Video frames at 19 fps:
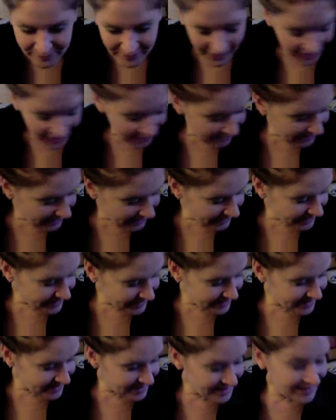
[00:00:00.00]

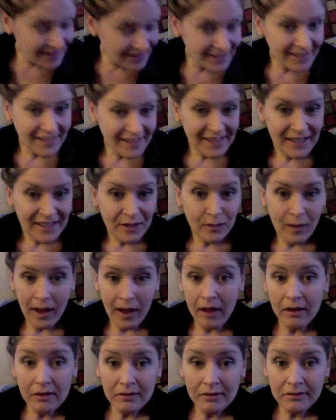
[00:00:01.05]
And, well,